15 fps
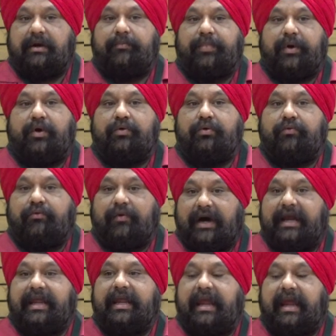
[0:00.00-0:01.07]
compound
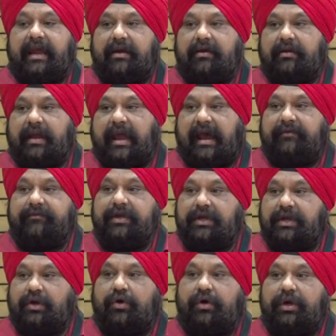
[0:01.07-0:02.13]
why having
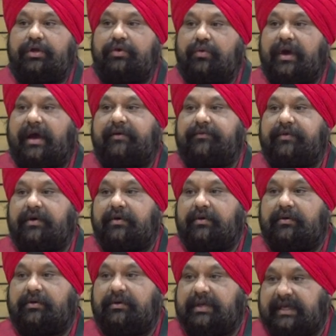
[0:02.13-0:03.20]
Giloy you have
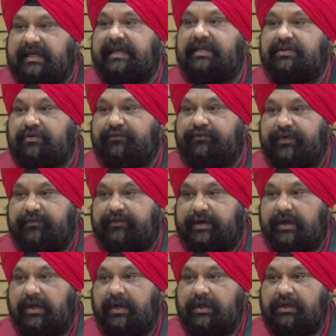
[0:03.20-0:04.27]
degrees of fever.
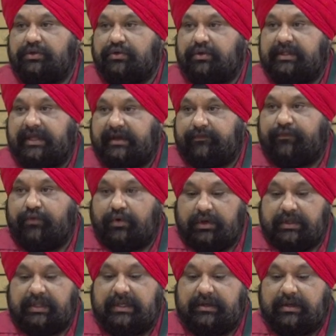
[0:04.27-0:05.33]
So therefore
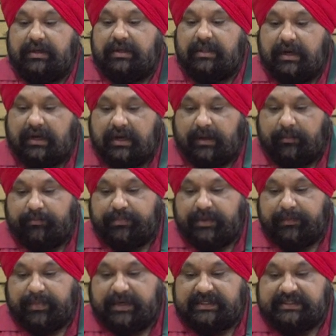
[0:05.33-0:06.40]

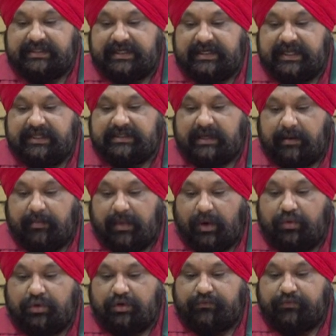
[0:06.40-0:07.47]
the percentage
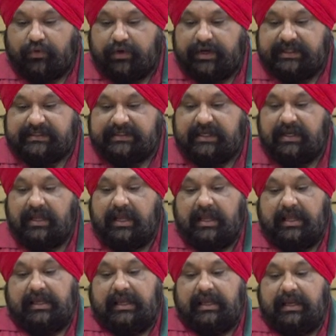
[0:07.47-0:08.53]
amount of conicin
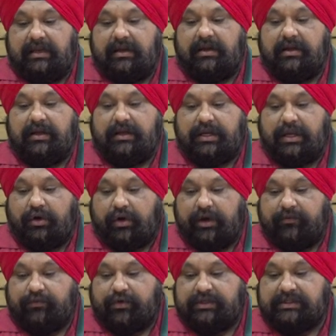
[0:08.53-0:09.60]
in Giloy
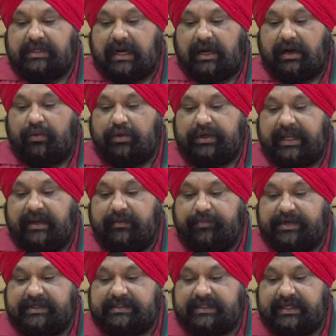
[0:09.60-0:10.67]
was around 10%
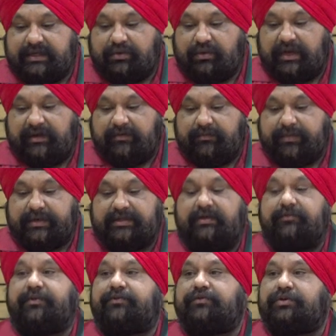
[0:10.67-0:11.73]
to
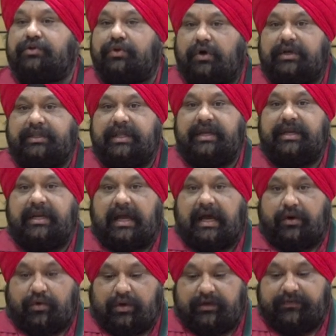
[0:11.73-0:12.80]
11%, which was not there in
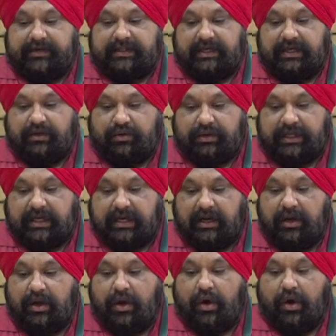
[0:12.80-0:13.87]
Arogyavardhani Gutika
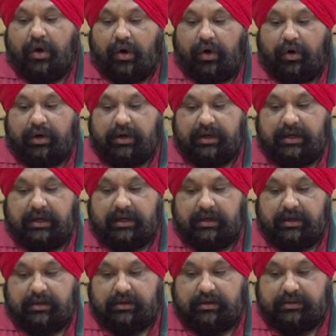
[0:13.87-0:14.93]
or
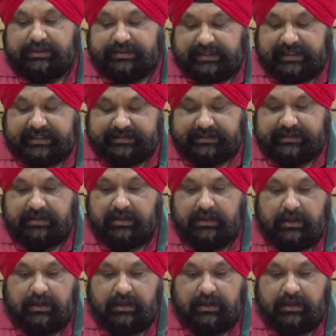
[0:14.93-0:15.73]
Shilajit.